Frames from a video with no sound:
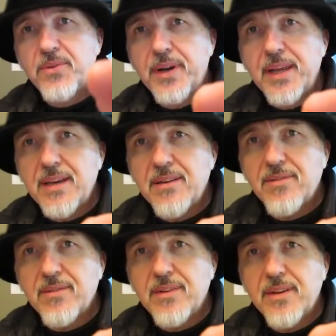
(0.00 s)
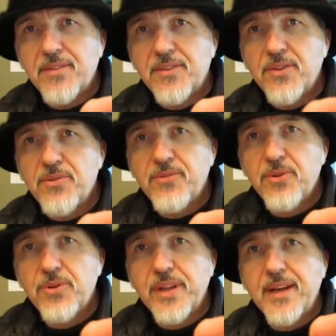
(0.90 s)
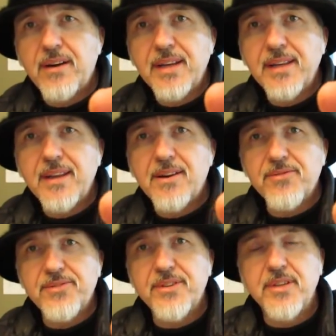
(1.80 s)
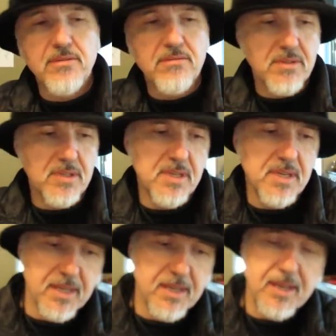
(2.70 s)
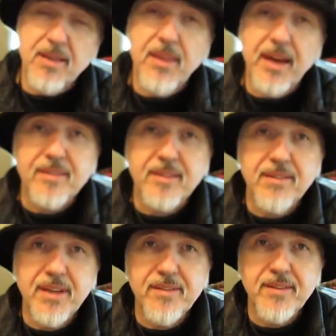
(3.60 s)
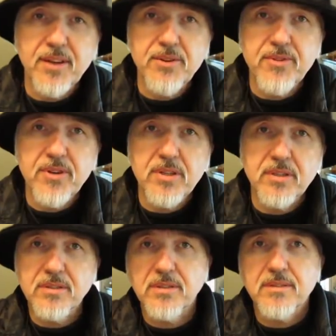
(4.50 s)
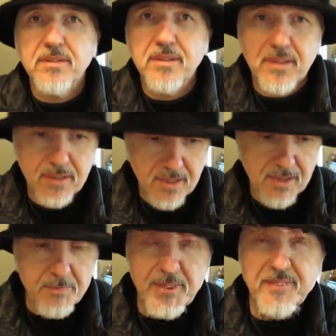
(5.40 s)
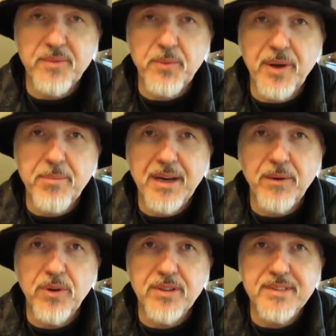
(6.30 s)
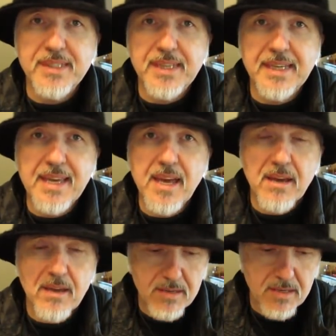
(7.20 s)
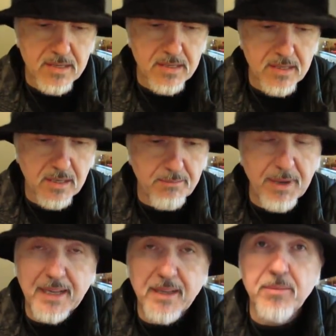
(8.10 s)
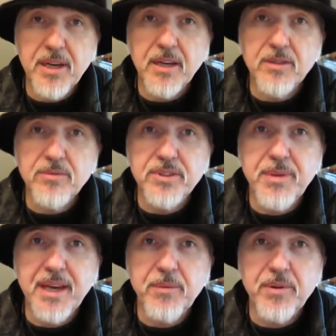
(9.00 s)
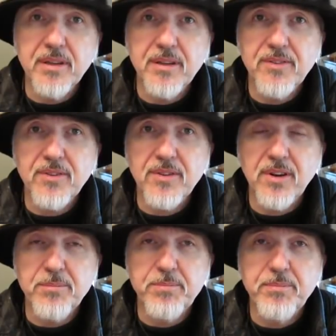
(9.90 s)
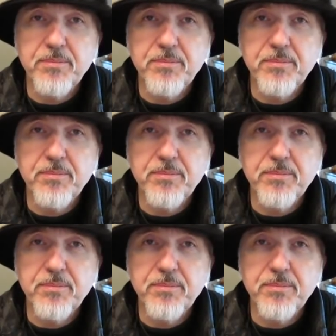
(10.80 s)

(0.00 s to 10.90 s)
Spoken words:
28th. It's 2:49 in the afternoon. Thanksgiving is over. The missus went back to work today, so I'm back on my own to be able to start